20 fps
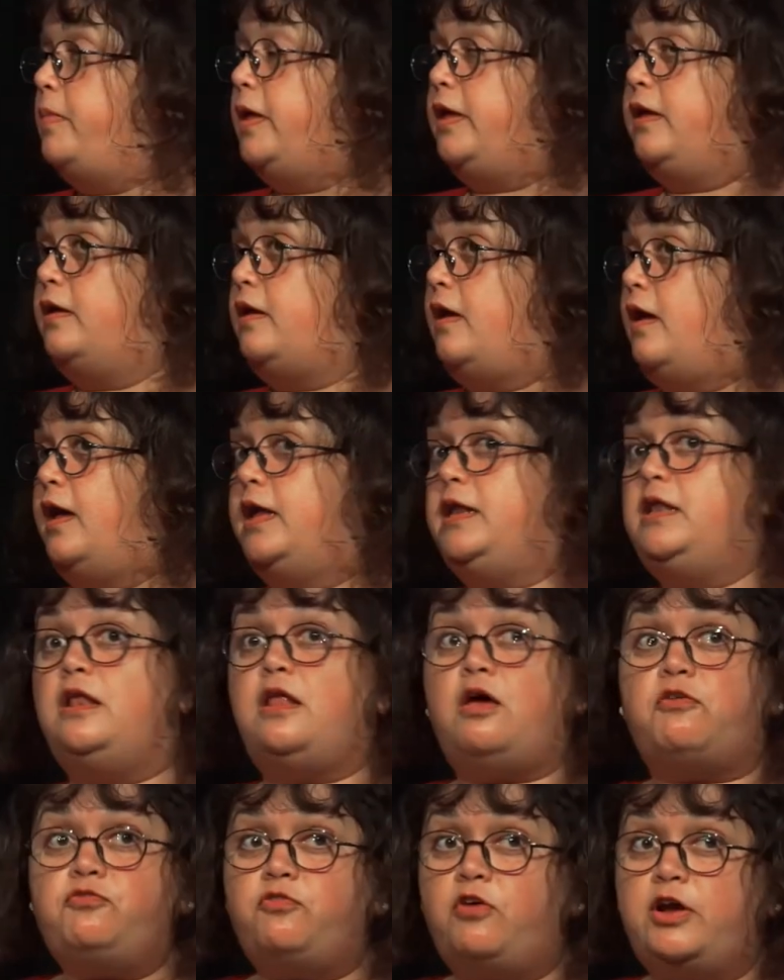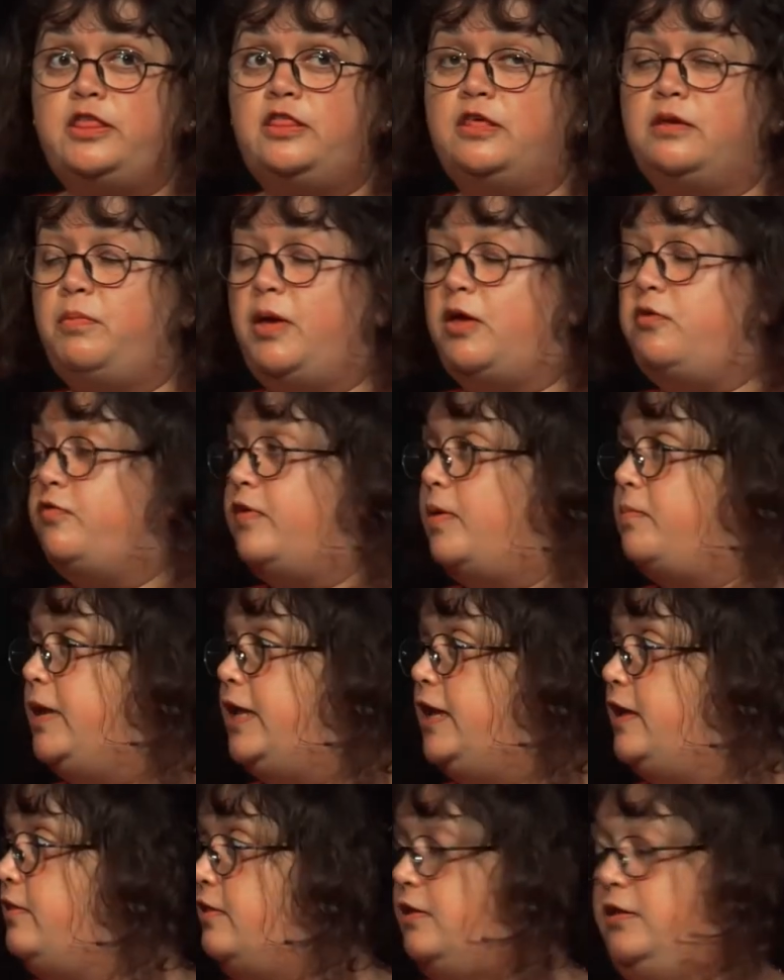but I love writing about
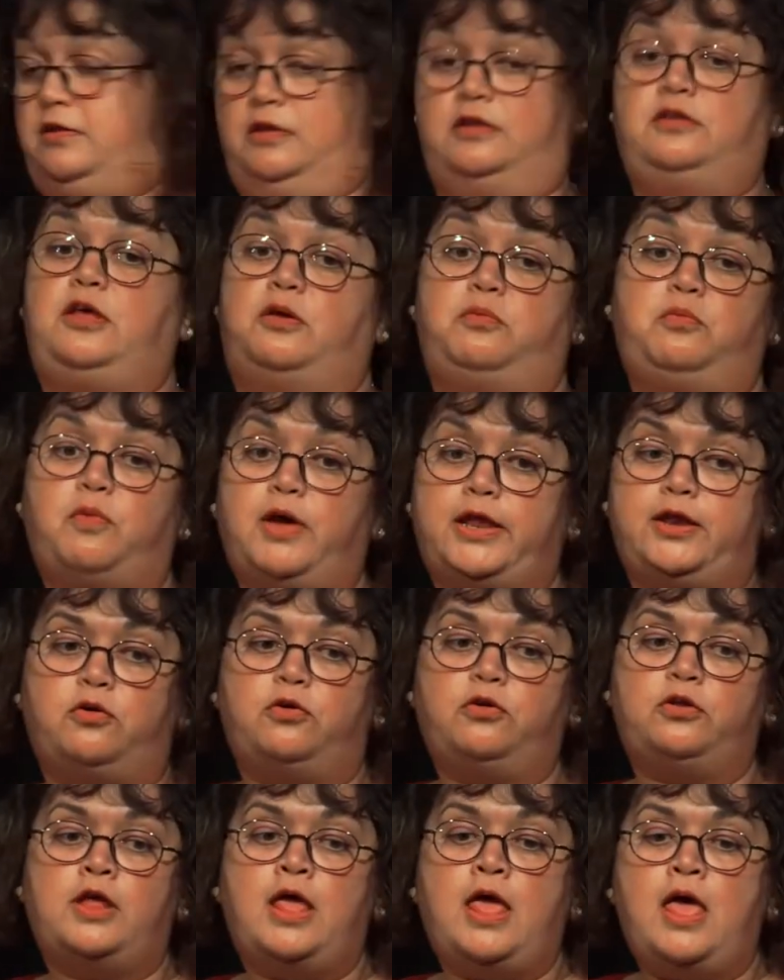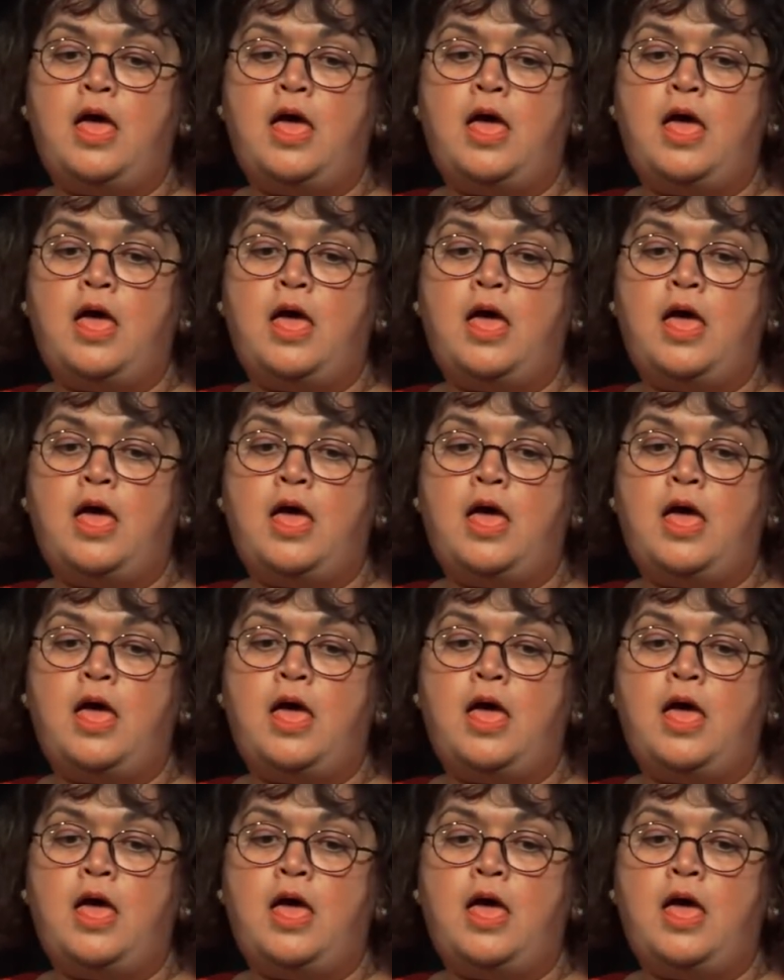families, and, you know, why not?